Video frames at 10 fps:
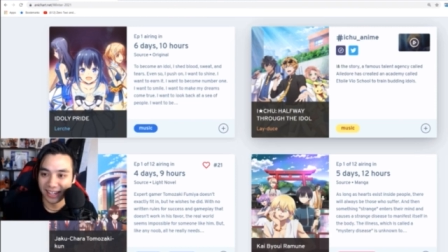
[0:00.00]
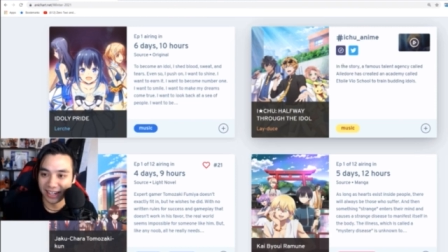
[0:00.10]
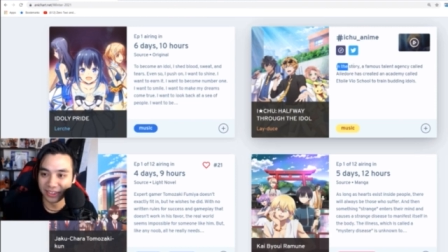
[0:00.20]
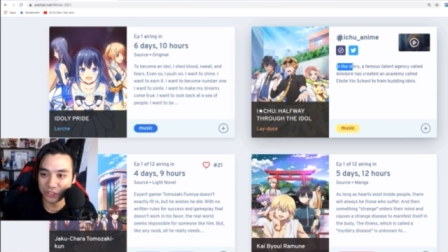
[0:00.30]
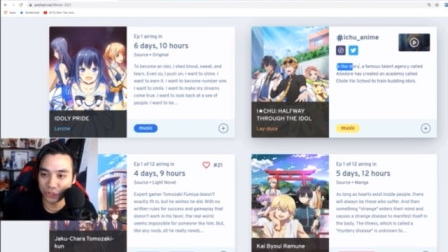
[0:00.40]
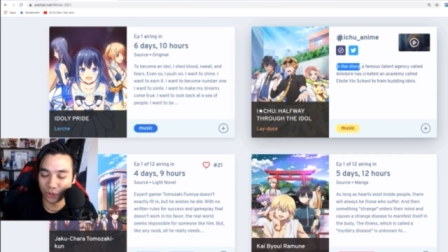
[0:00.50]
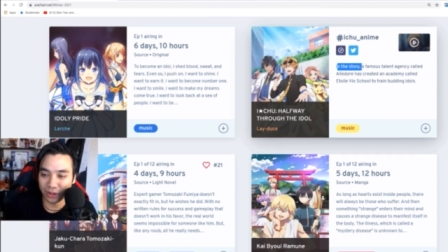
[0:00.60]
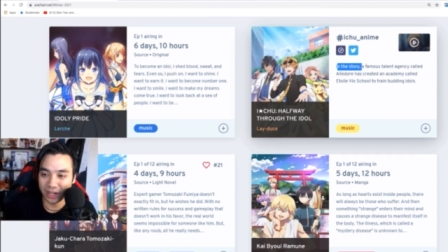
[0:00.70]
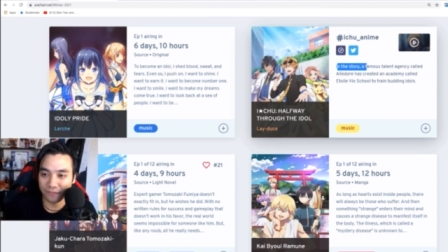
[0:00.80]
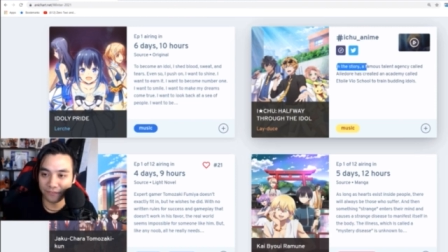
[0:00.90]
In the
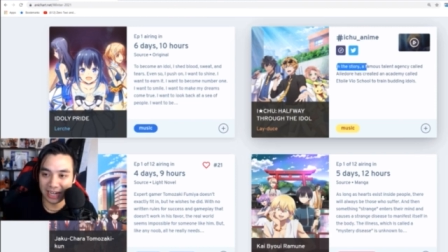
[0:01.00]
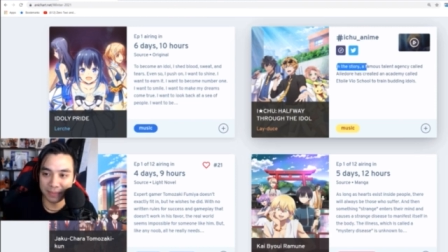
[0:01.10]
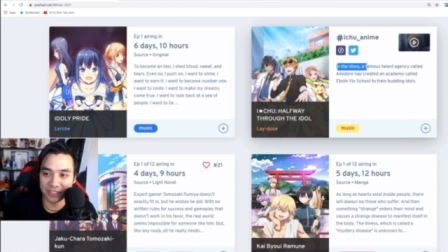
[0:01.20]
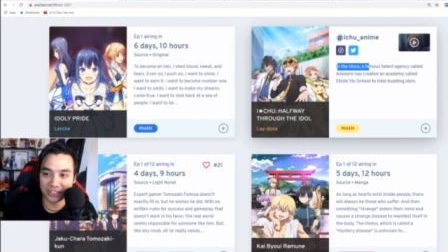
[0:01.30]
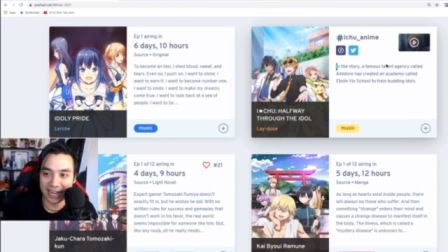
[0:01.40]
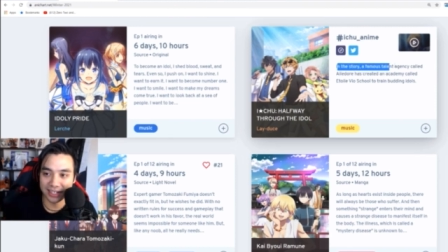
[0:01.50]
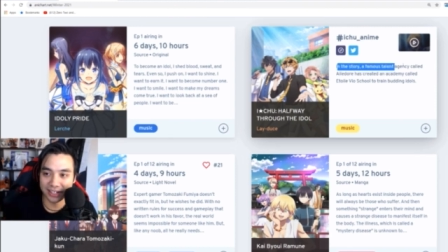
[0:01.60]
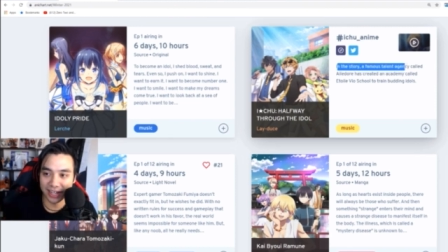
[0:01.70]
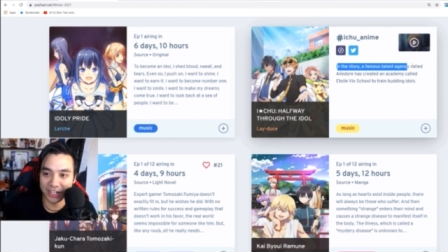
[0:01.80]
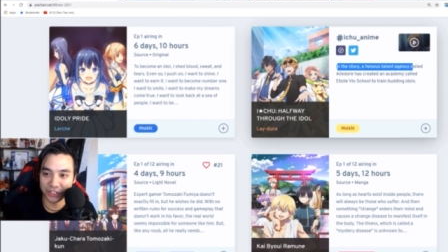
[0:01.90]
story, a famous
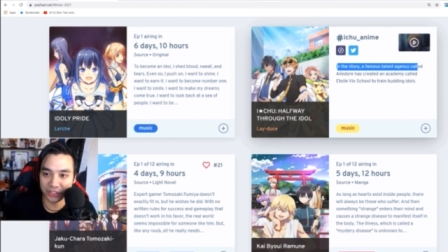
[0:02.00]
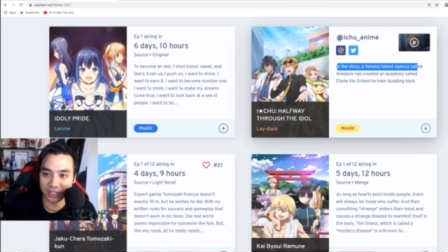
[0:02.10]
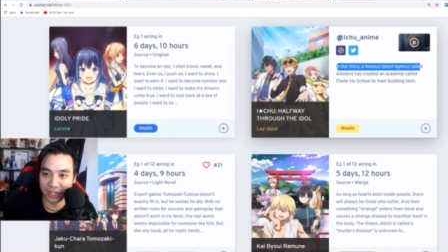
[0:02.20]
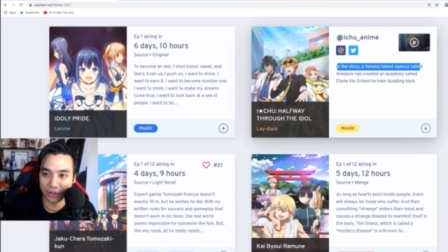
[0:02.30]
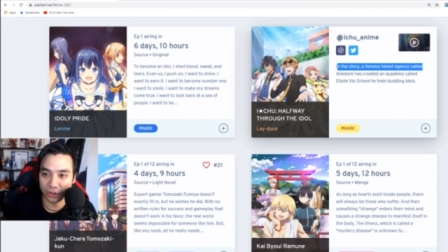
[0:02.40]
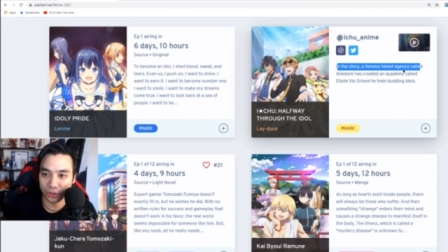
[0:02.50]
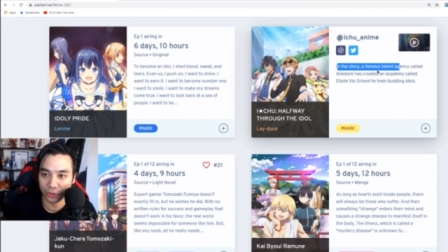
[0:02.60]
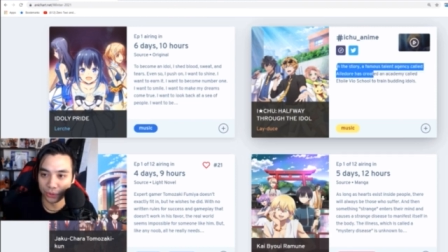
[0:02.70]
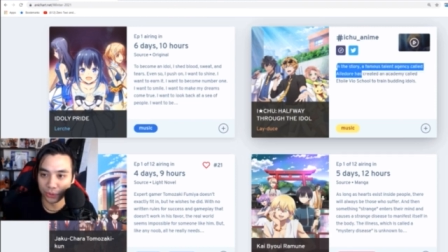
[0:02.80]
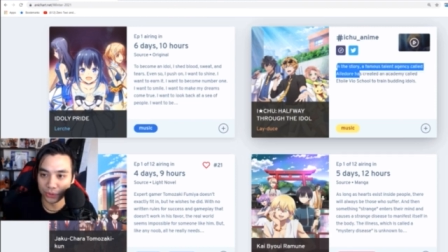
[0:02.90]
talent agency
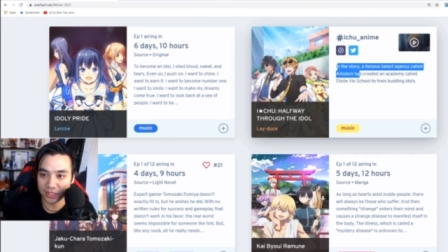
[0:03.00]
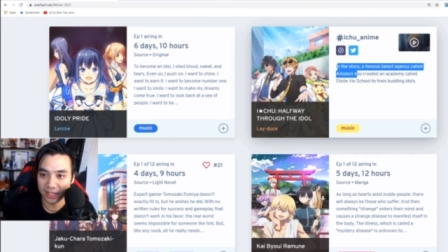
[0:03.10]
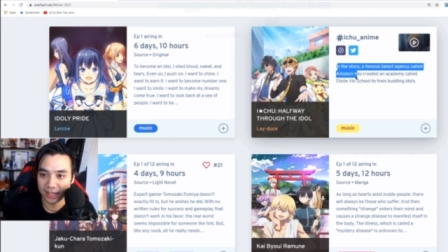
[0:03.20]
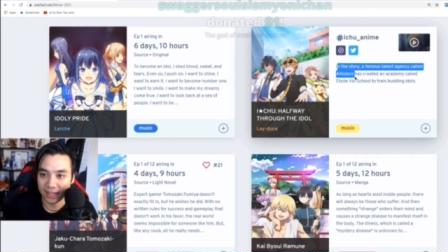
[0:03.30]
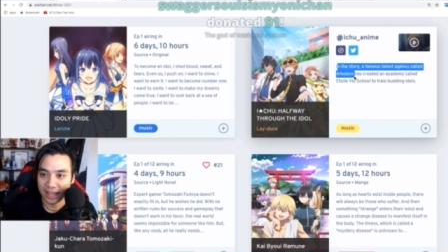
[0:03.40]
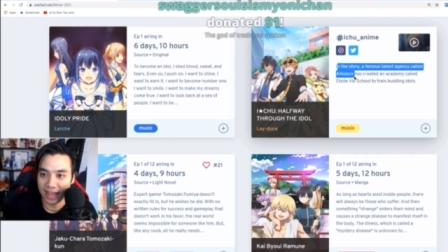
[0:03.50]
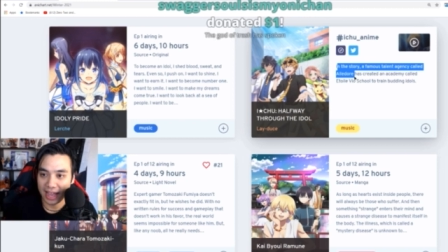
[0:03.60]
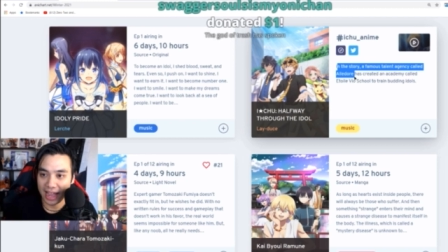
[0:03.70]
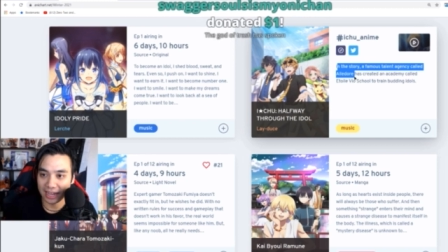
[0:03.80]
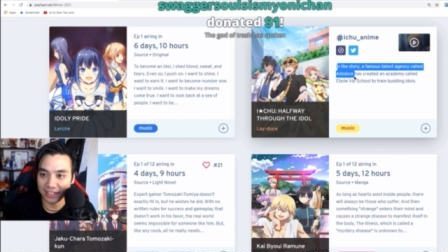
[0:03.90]
called
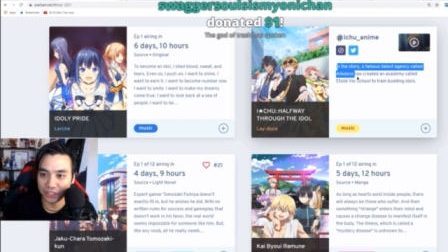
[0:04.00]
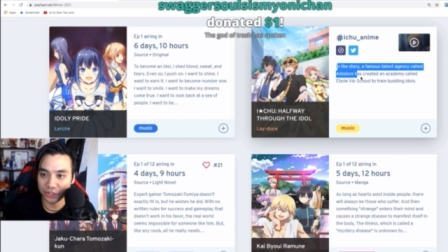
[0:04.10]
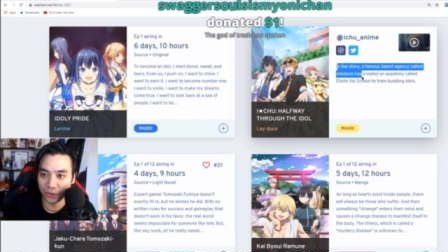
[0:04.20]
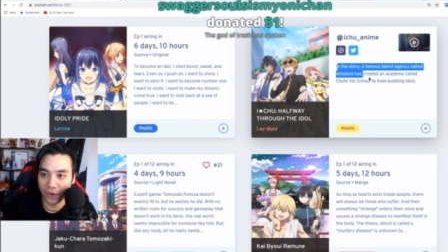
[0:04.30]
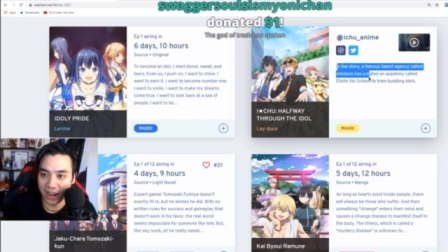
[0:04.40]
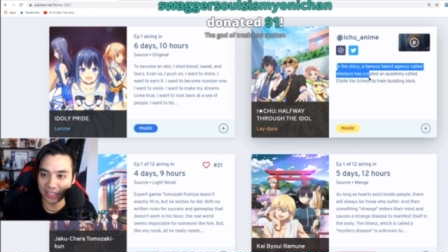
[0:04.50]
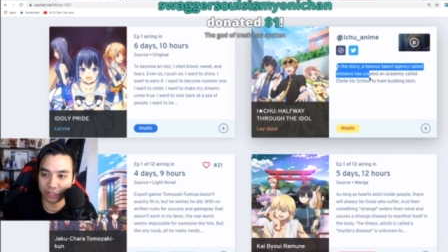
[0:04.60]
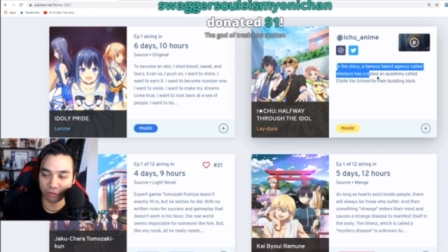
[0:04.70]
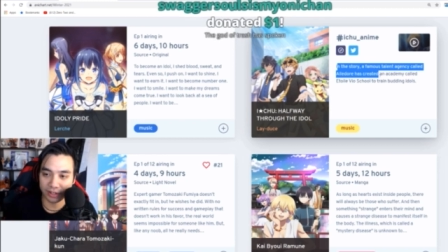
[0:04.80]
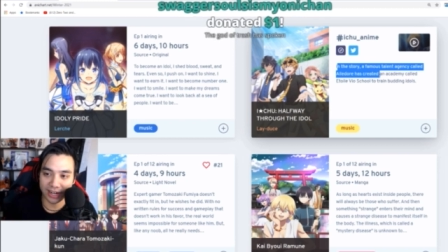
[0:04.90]
Alidor has
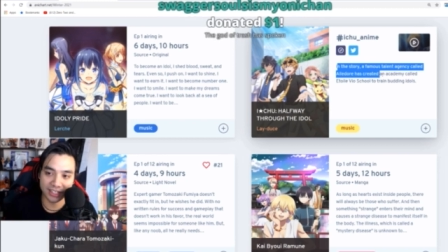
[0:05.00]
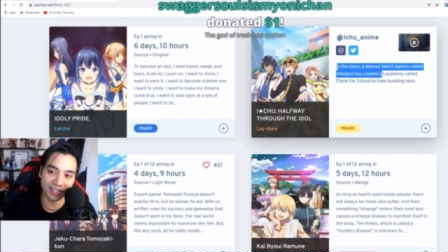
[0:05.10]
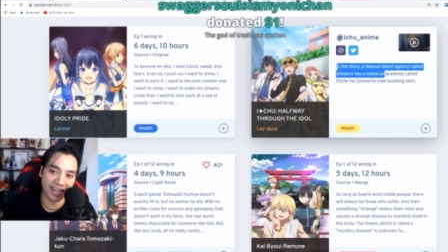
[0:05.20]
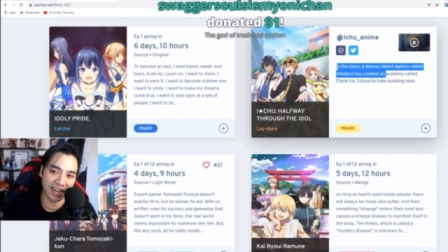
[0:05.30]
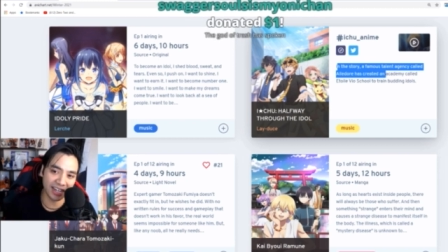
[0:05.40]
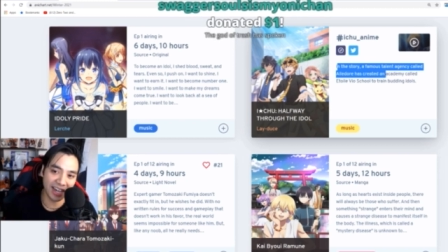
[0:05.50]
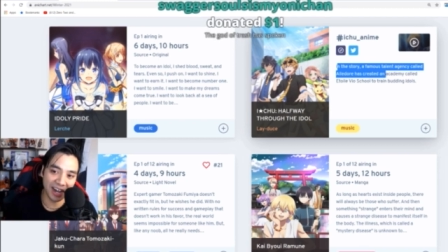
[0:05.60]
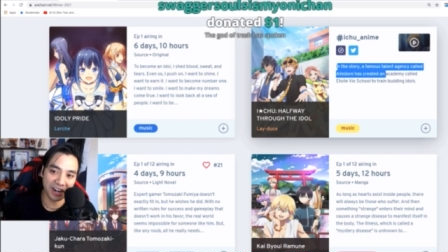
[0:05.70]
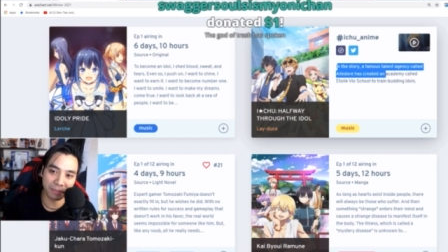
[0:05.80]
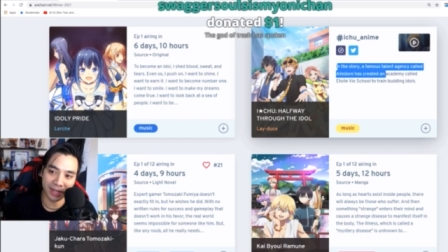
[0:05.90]
created an
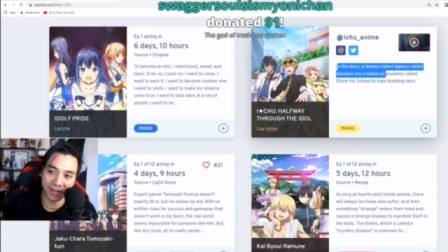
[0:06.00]
academy.